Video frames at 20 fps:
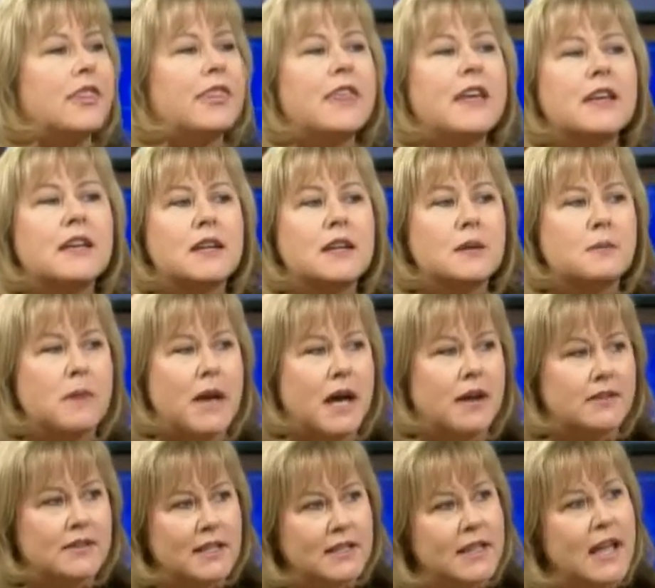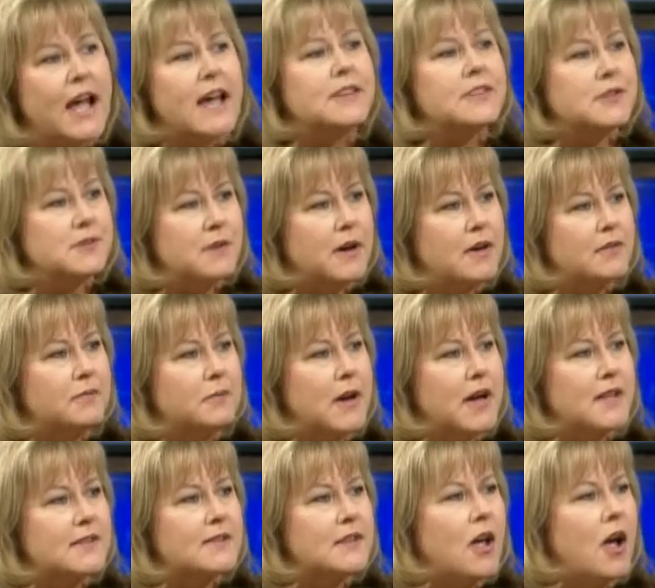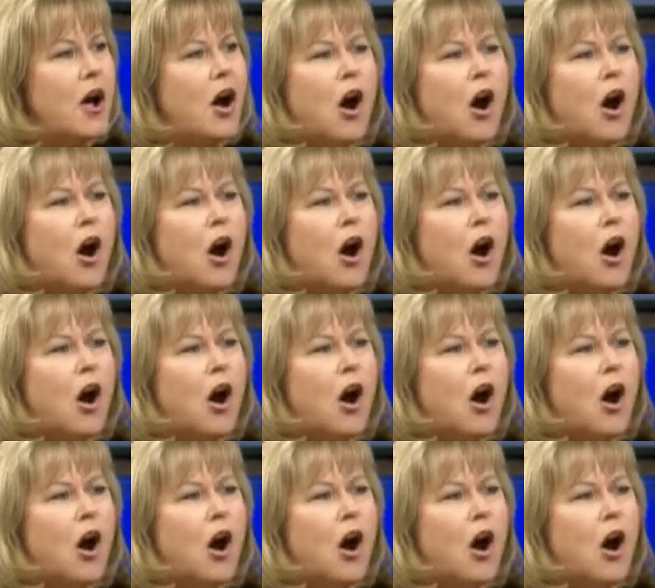thinking about the last 12 months,